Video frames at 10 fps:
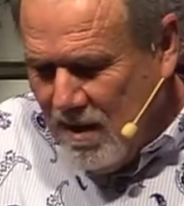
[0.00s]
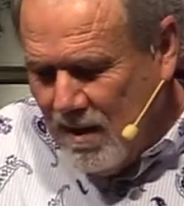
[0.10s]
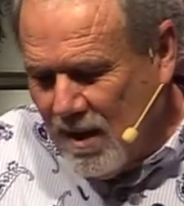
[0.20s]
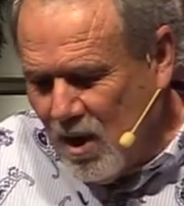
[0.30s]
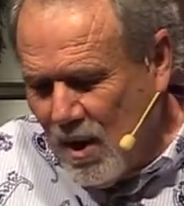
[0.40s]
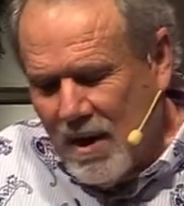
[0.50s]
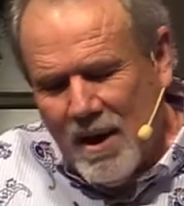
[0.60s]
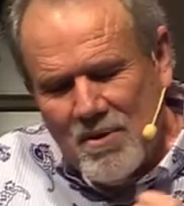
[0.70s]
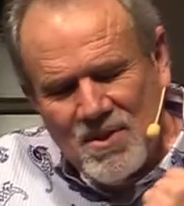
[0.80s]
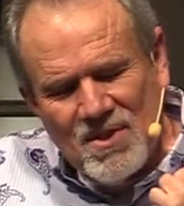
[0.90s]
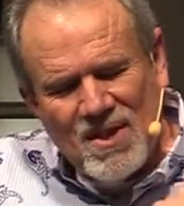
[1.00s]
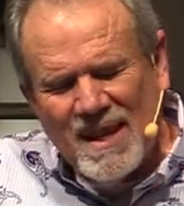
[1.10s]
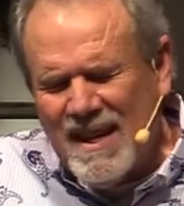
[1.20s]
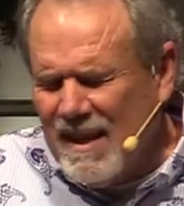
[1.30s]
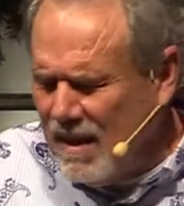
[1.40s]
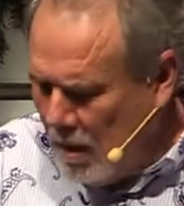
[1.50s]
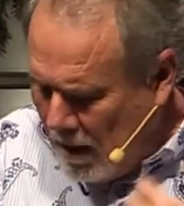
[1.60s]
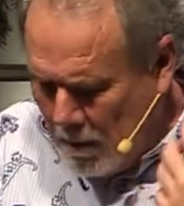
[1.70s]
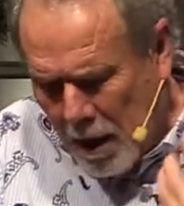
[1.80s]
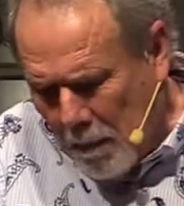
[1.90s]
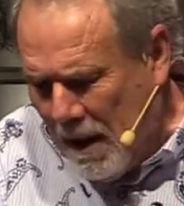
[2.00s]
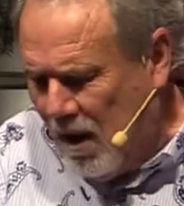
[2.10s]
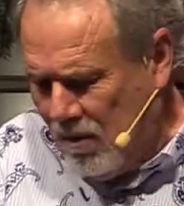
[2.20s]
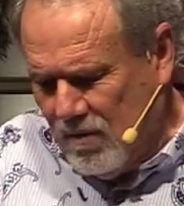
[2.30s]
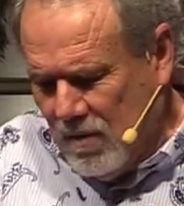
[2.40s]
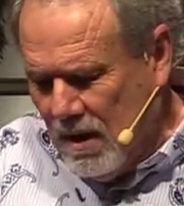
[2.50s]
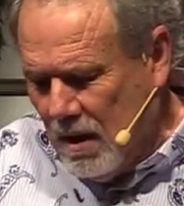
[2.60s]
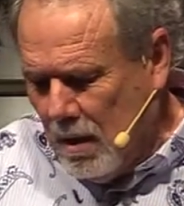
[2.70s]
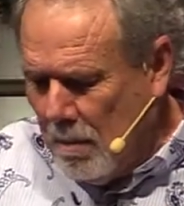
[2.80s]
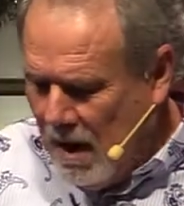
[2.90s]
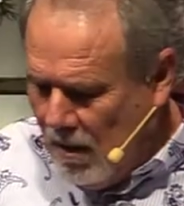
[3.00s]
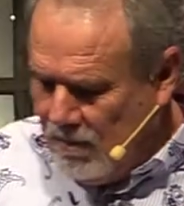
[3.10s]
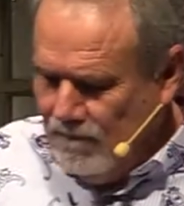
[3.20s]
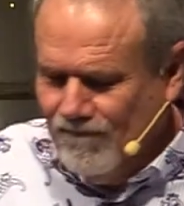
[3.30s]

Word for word: You know, I, I was just thinking uh, uh, about, about